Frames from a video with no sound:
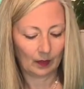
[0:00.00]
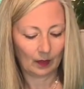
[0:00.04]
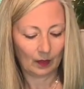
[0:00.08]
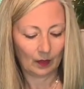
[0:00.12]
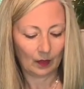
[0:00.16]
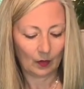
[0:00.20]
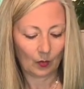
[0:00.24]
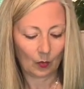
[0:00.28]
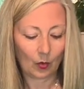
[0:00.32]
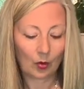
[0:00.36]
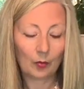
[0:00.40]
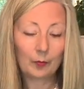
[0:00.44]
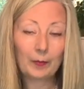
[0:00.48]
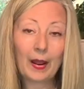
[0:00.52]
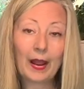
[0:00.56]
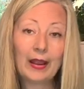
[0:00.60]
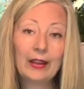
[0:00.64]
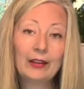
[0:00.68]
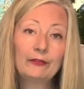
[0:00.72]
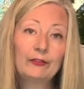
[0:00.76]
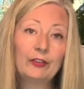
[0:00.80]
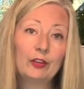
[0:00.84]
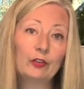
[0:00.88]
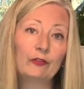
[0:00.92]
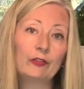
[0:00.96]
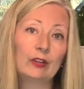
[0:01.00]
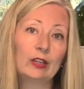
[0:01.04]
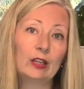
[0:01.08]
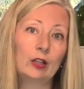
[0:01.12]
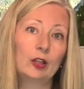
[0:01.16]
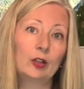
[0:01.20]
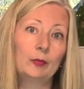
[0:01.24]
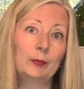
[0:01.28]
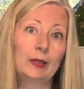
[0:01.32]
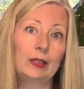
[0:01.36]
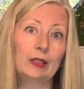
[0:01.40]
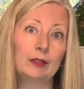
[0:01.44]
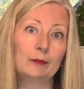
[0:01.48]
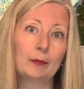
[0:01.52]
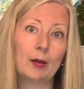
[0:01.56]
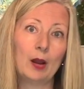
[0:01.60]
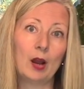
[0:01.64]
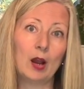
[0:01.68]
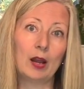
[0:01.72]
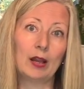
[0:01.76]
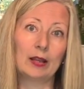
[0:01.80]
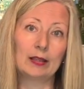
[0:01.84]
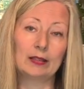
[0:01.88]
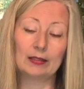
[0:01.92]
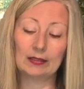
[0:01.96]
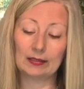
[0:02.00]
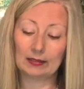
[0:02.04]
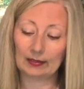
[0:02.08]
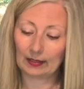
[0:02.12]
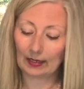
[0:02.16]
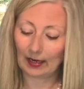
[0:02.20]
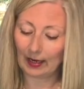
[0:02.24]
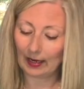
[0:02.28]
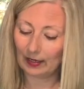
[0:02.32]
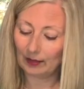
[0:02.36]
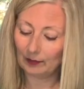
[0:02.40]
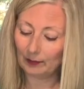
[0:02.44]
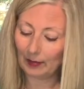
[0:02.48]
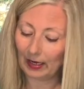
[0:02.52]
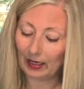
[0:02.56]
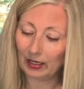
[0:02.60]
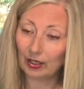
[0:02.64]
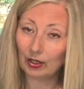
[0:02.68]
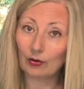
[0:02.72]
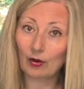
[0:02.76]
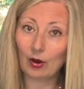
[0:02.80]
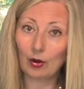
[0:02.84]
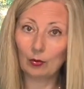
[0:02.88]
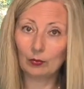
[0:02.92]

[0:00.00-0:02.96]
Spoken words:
Or buy a few vanilla bean pods and make your own